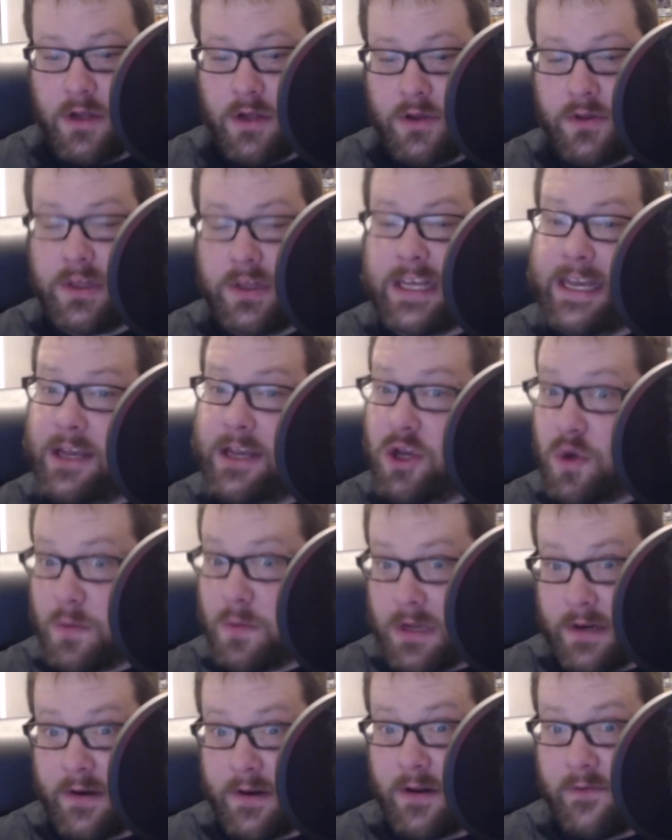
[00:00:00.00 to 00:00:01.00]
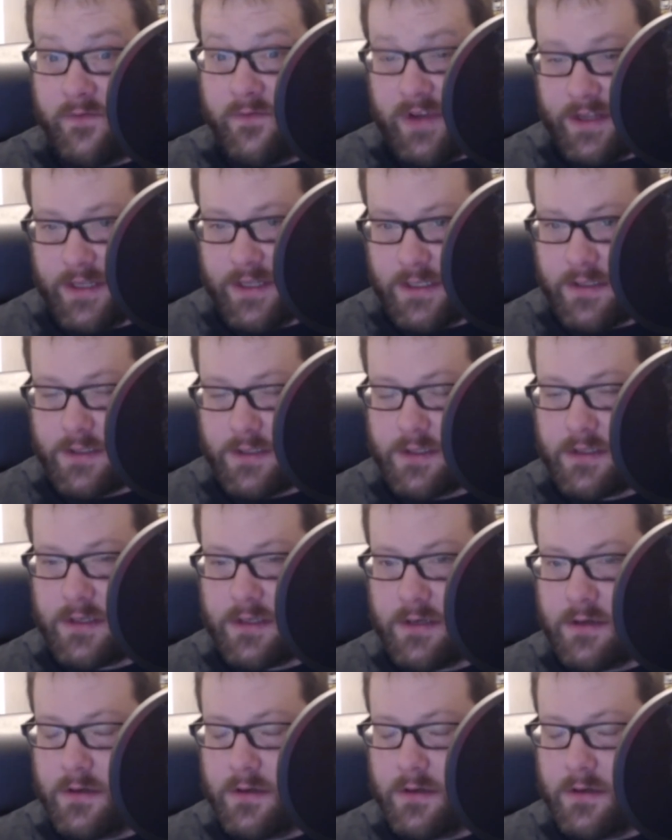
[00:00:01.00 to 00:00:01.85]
the human villains.